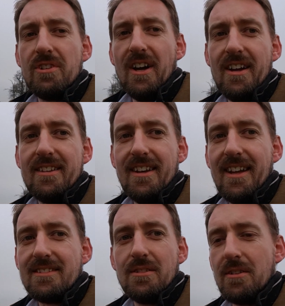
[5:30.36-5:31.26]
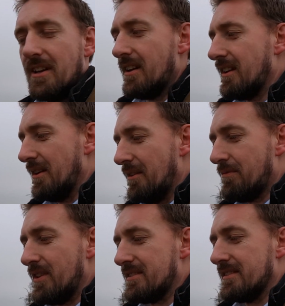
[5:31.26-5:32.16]
side, then that's not, it
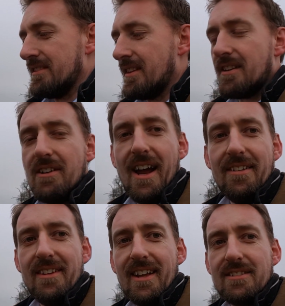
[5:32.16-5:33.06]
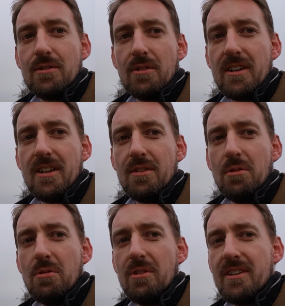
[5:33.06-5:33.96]
freezes into the ground, and that's not going to
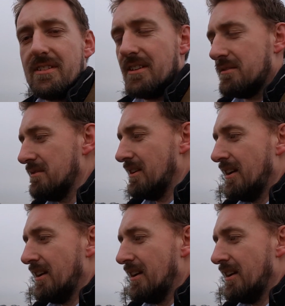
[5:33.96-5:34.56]
thaw until